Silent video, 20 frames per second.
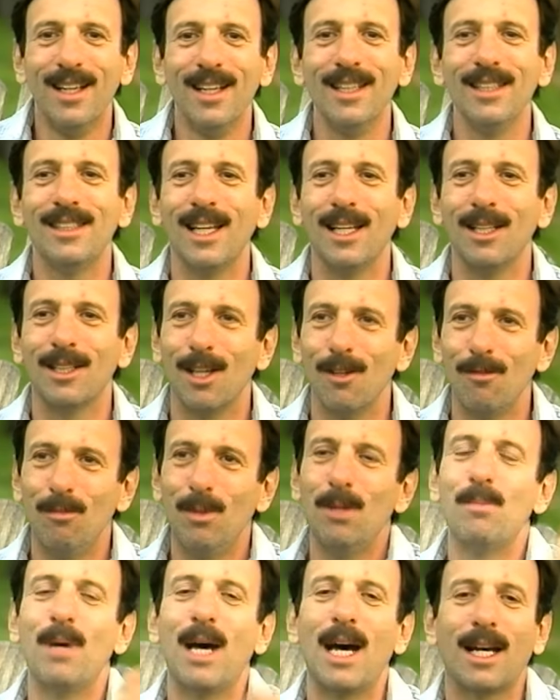He said, "Give
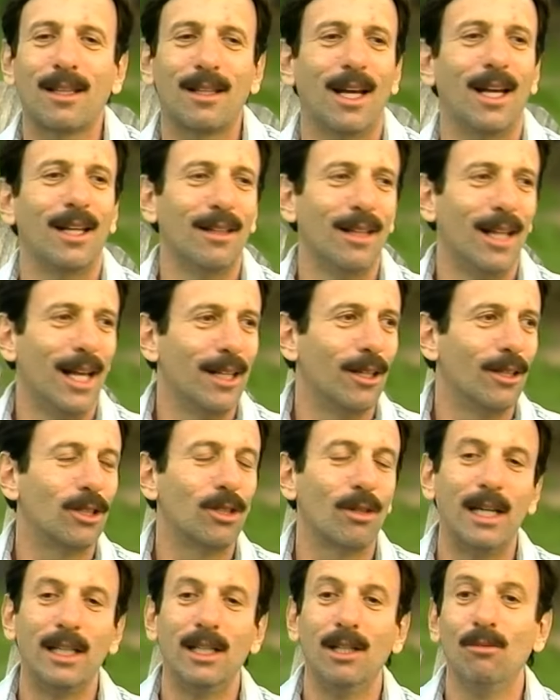me back that letter."
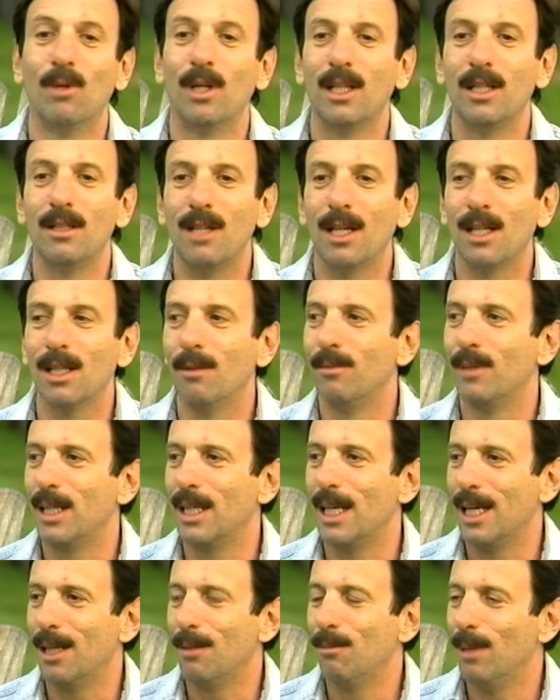So I didn't want to tell him
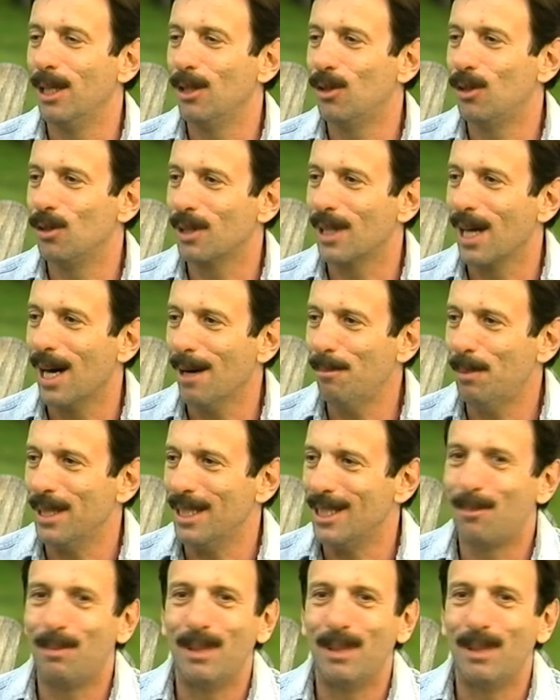that I had made 2 copies,